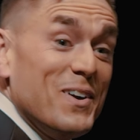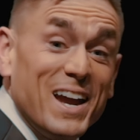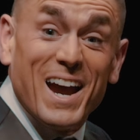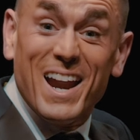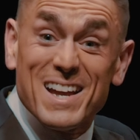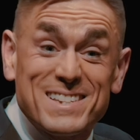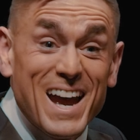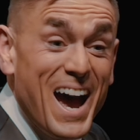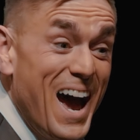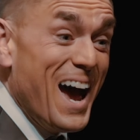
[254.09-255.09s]
are we gonna
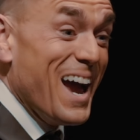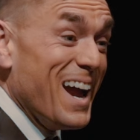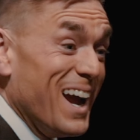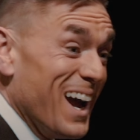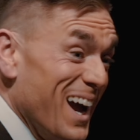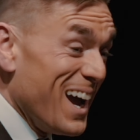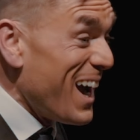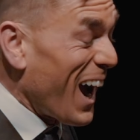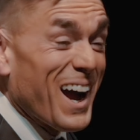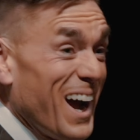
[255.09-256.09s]
say?
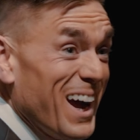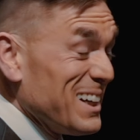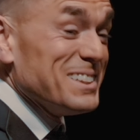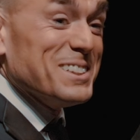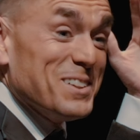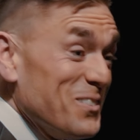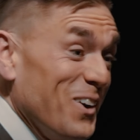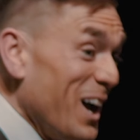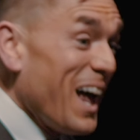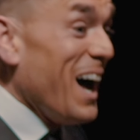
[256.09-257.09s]

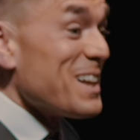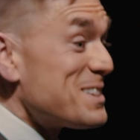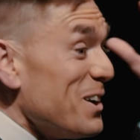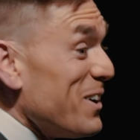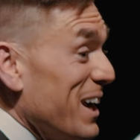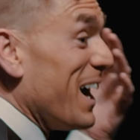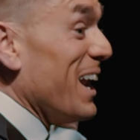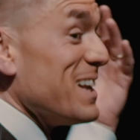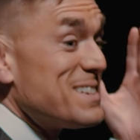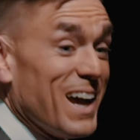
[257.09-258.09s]
What else are we
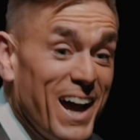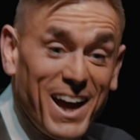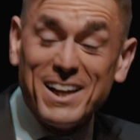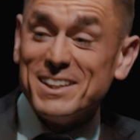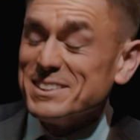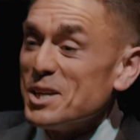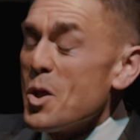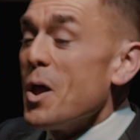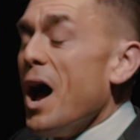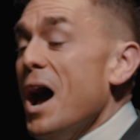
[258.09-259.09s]
going to say?
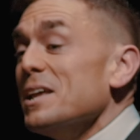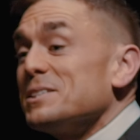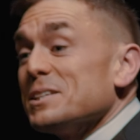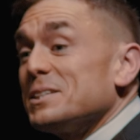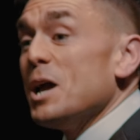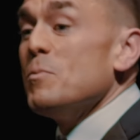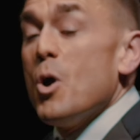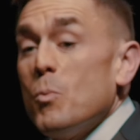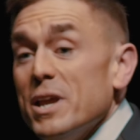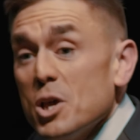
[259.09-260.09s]
And it's the same, we